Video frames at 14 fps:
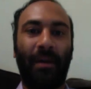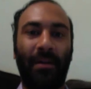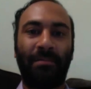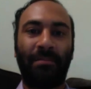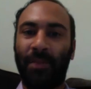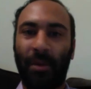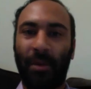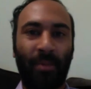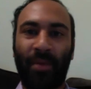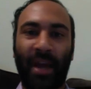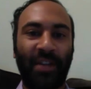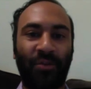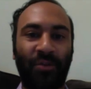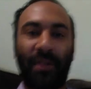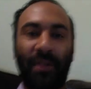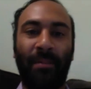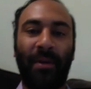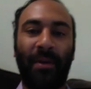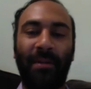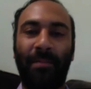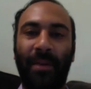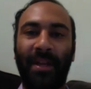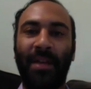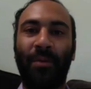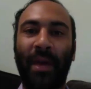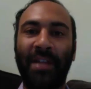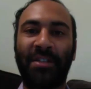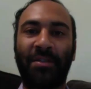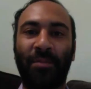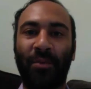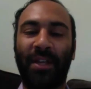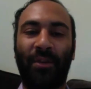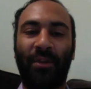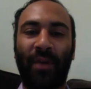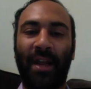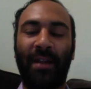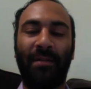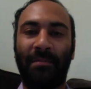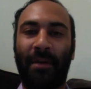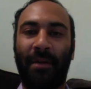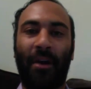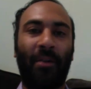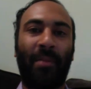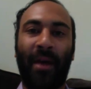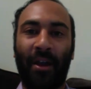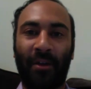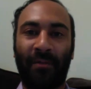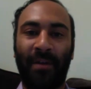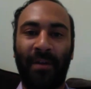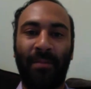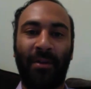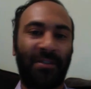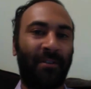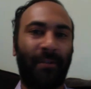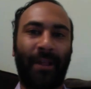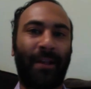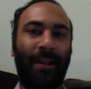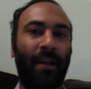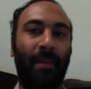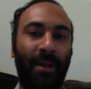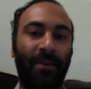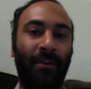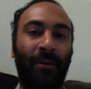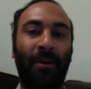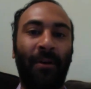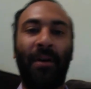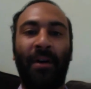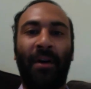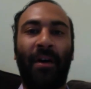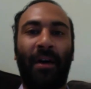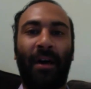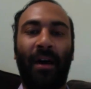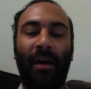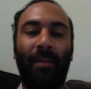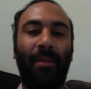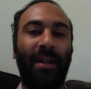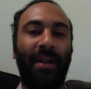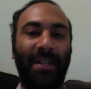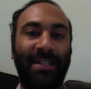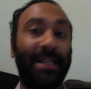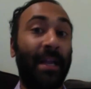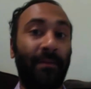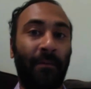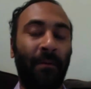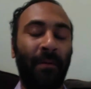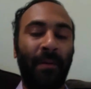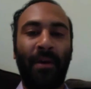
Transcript: Nobel Prize winner, but he writes some really great autobiography books that are like comical, but insightful.